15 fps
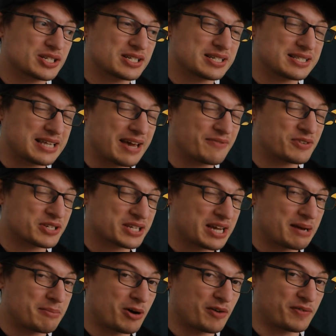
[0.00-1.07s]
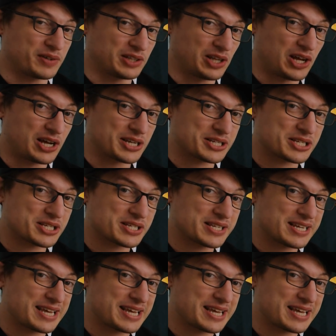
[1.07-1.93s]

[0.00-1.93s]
they've just come off a loss